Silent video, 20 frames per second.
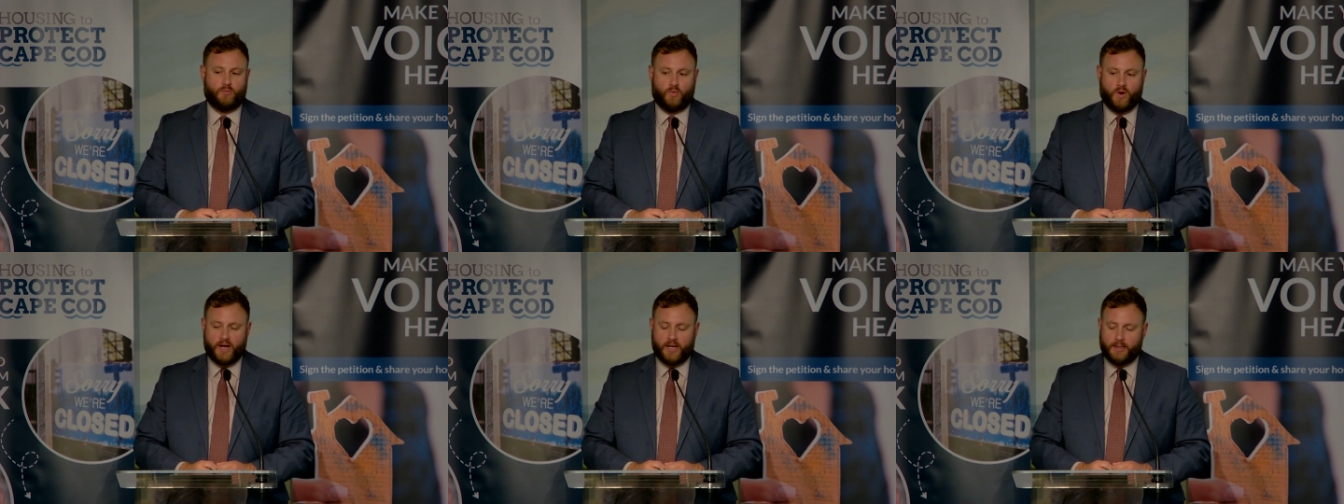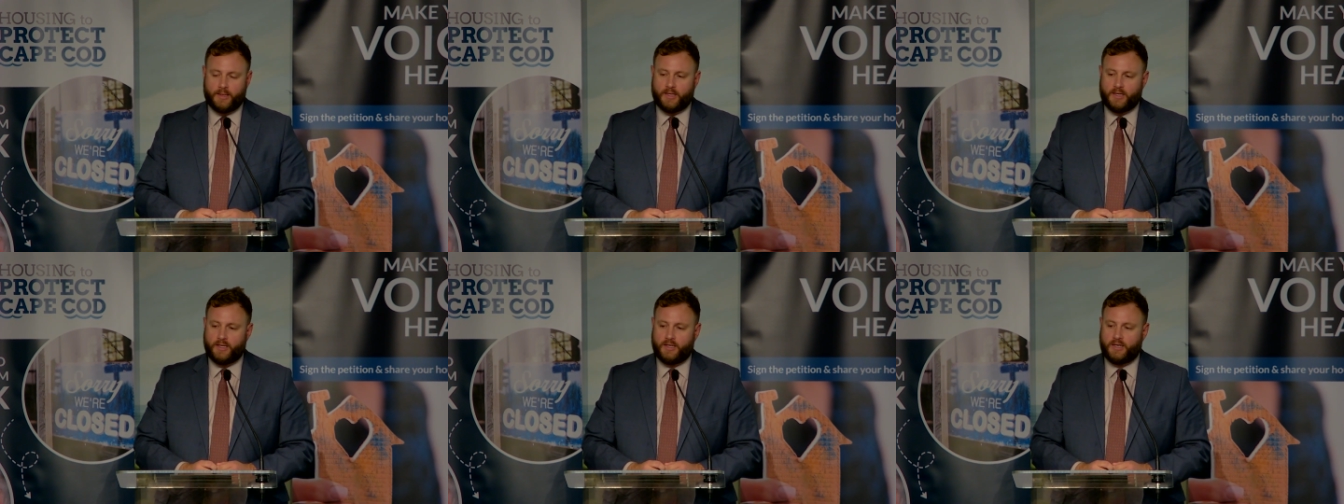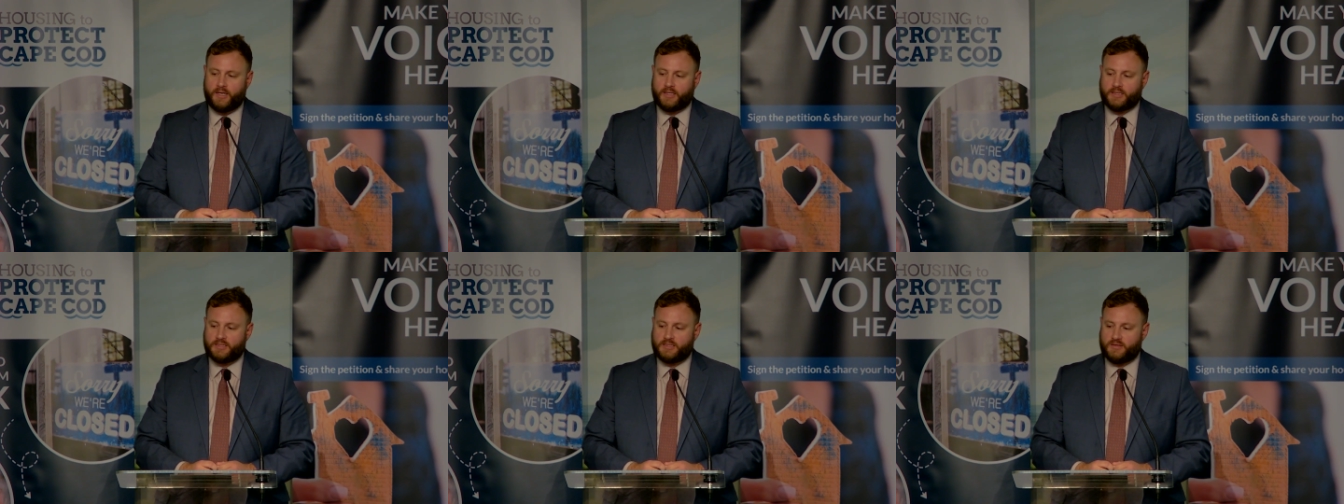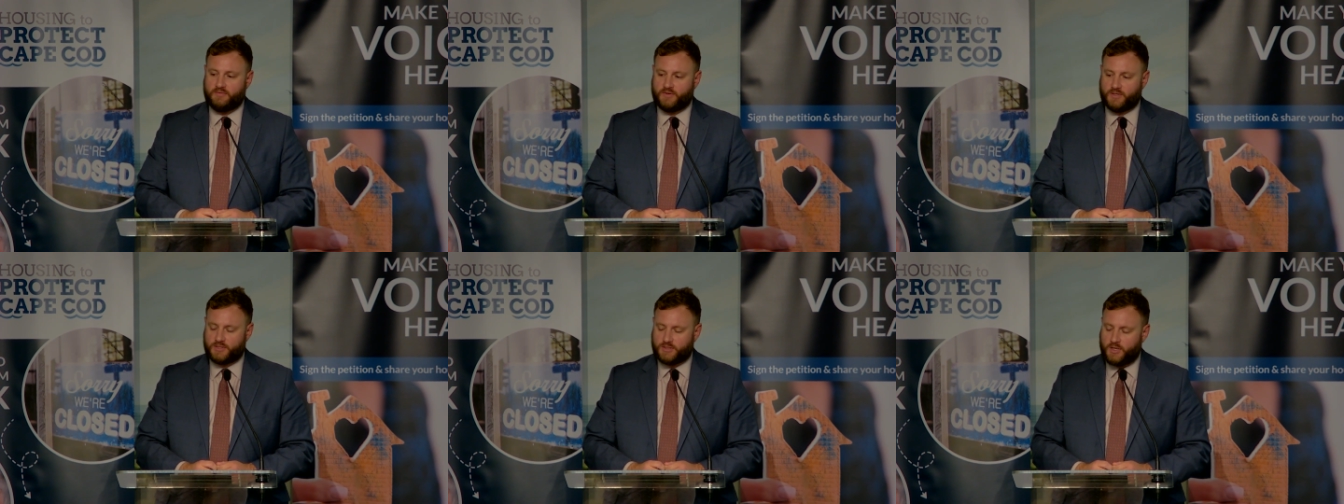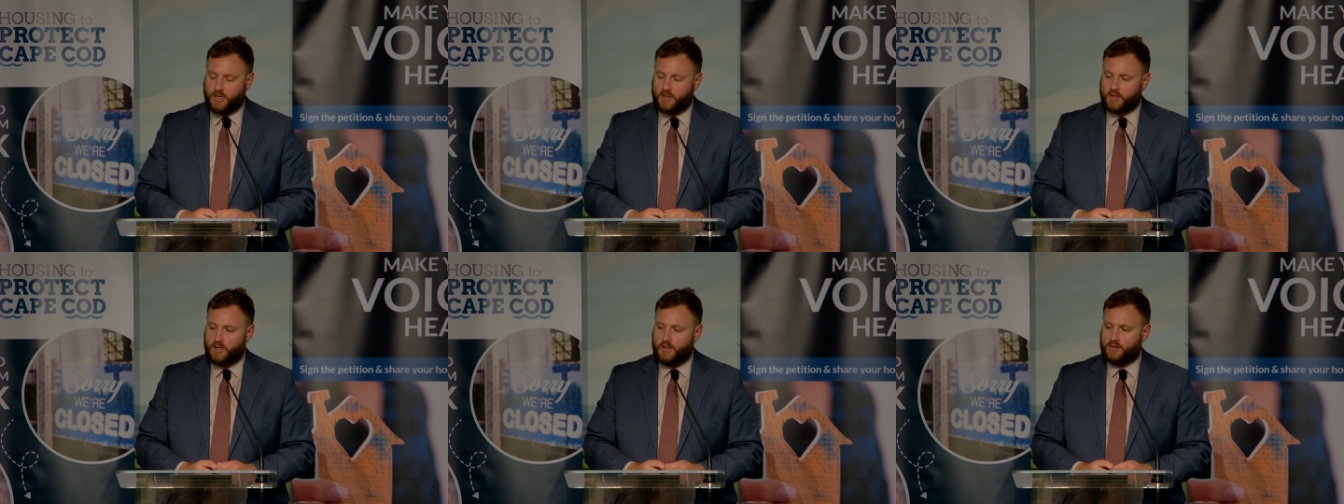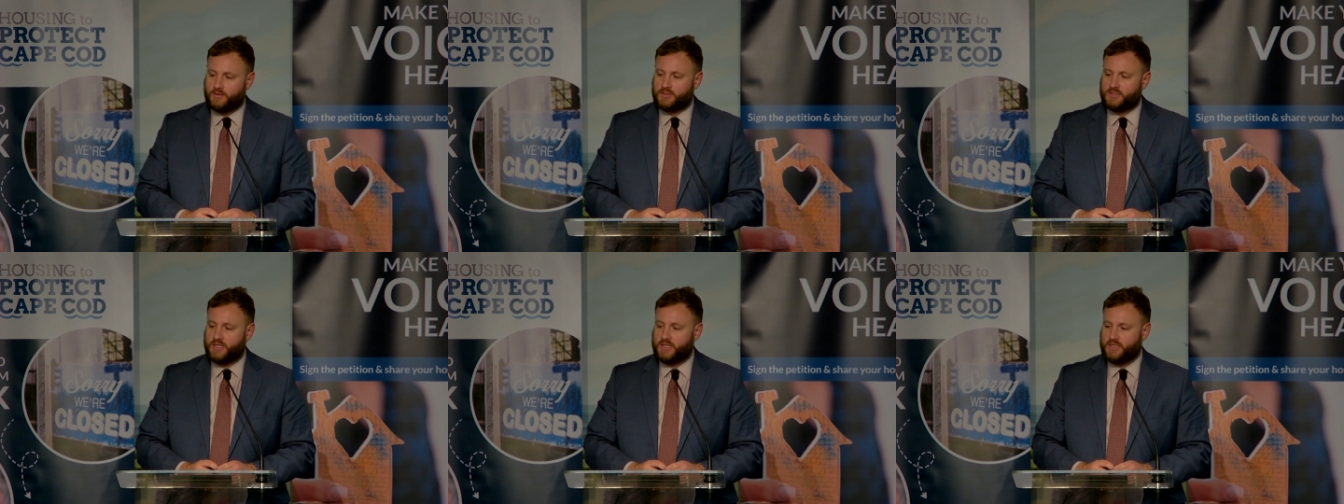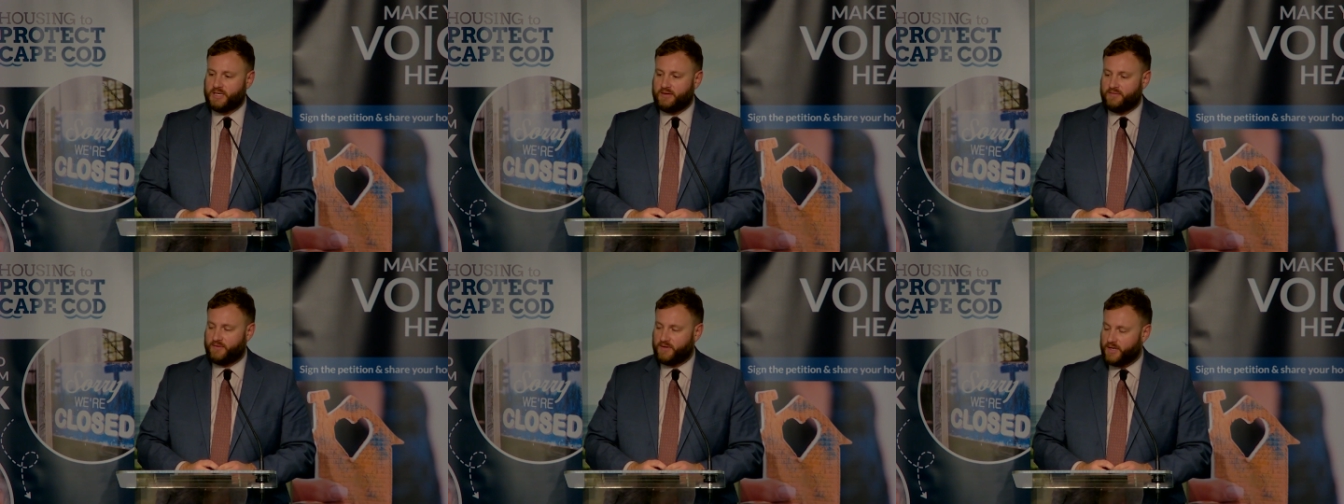Whalen and Steve Exaros and
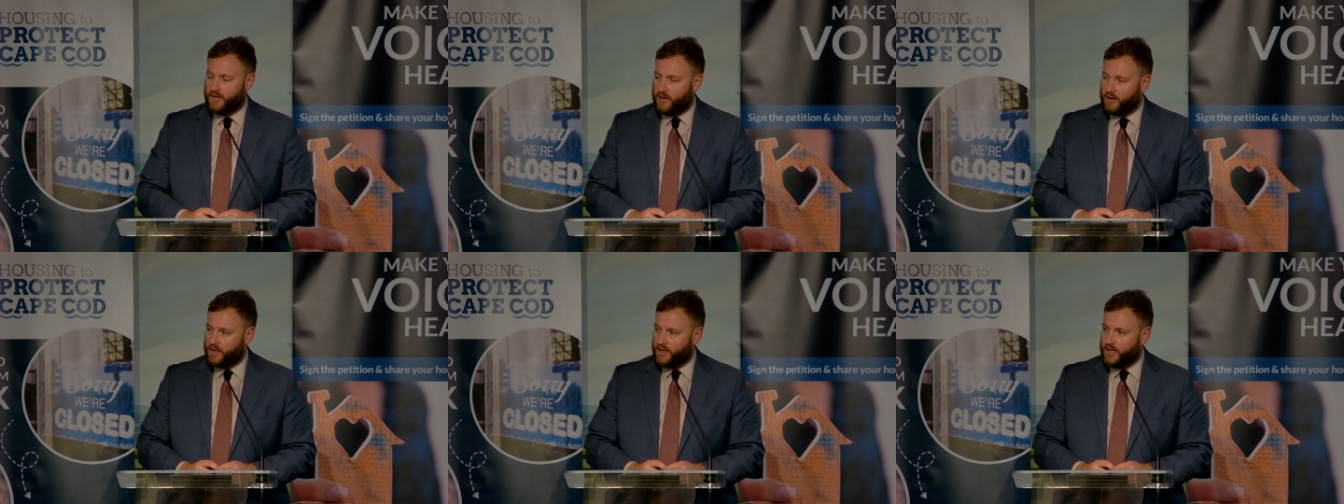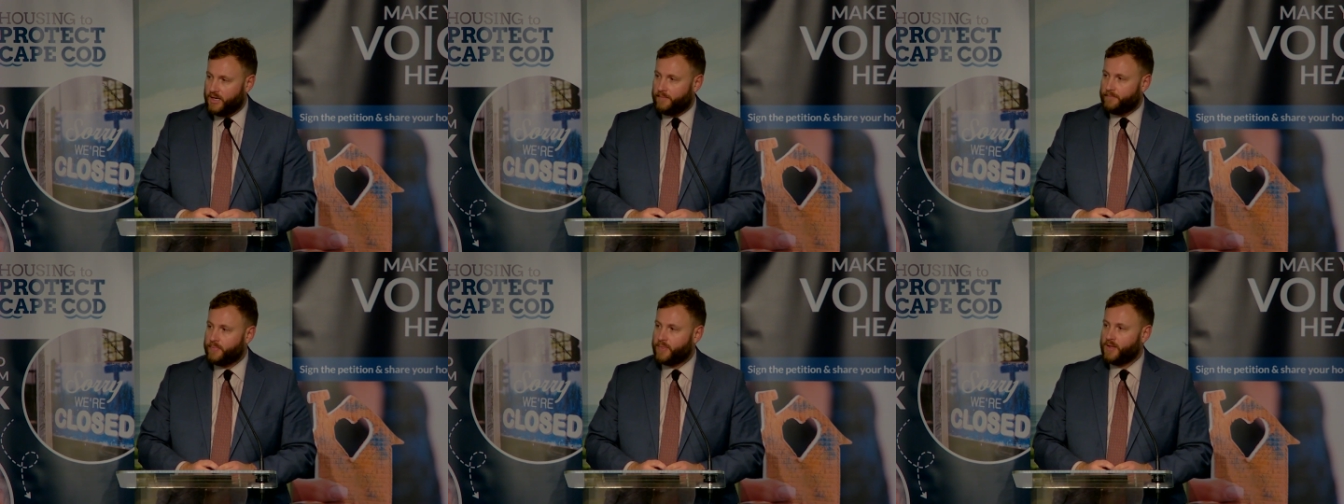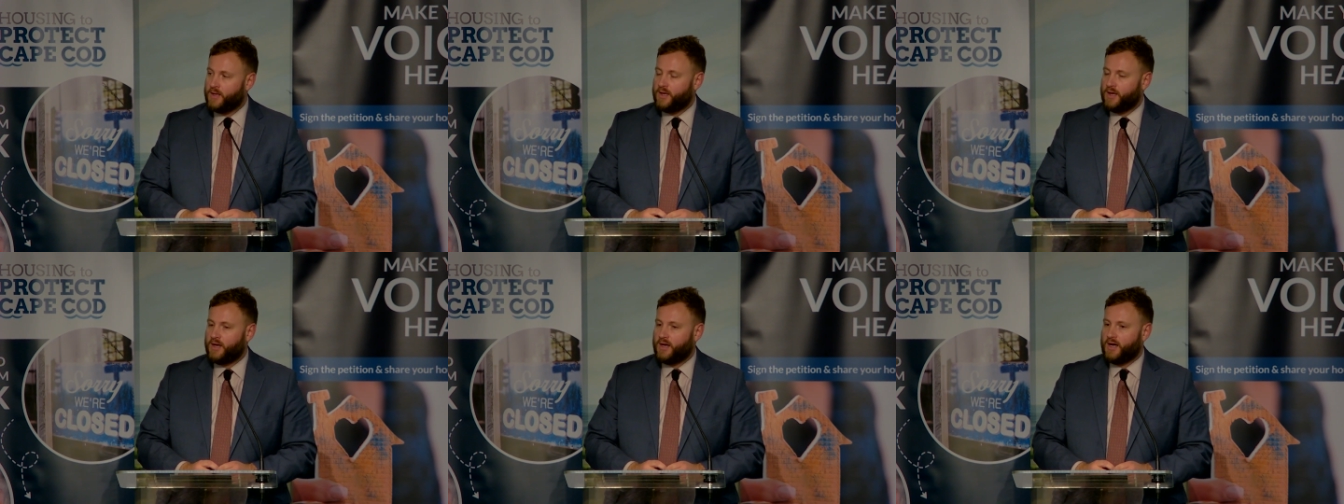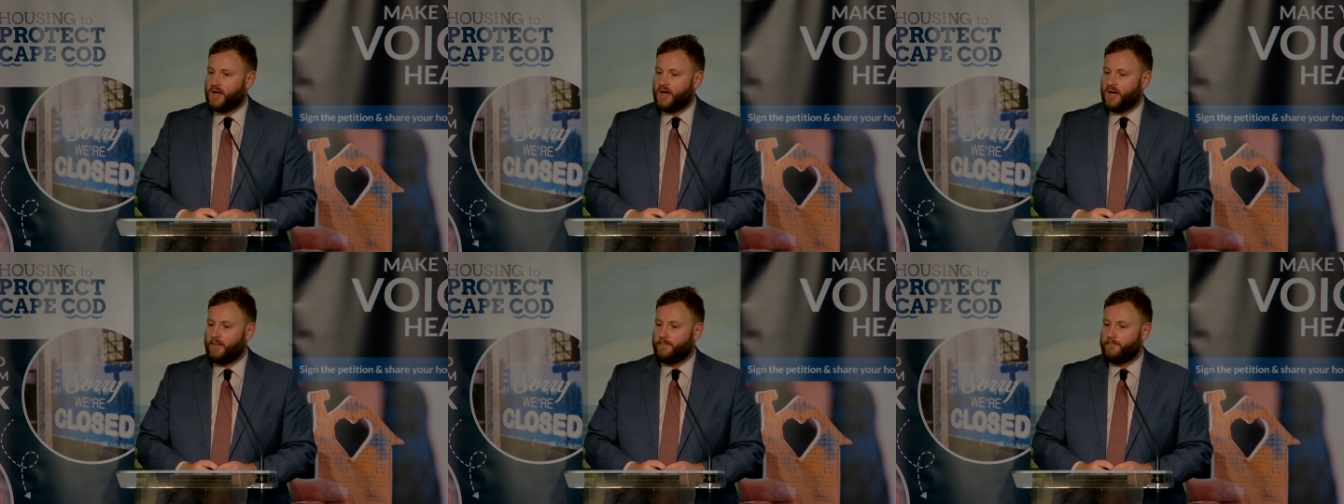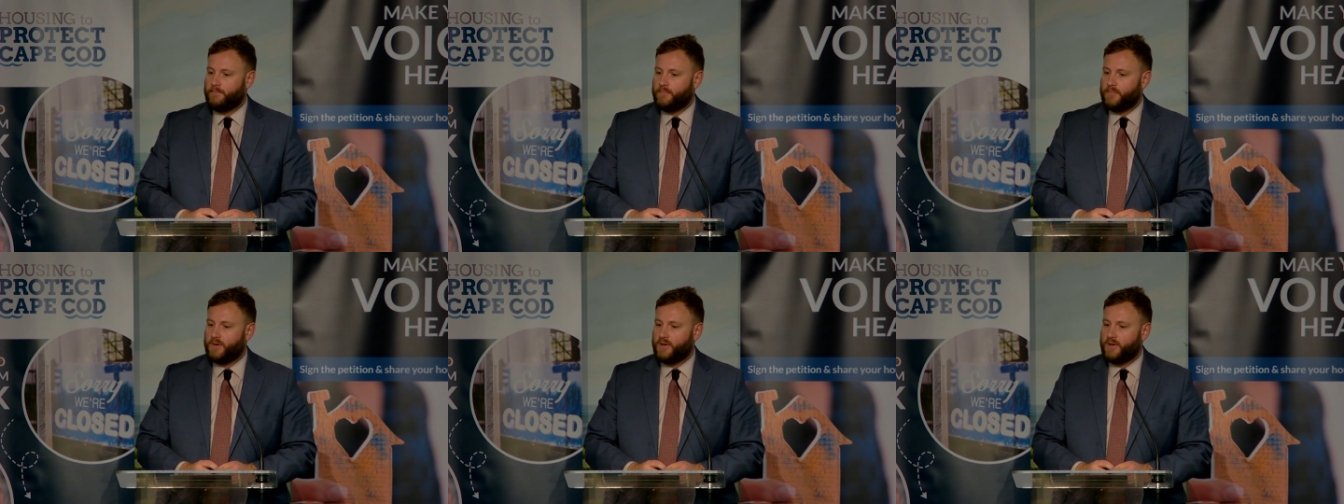Dave Vieira, and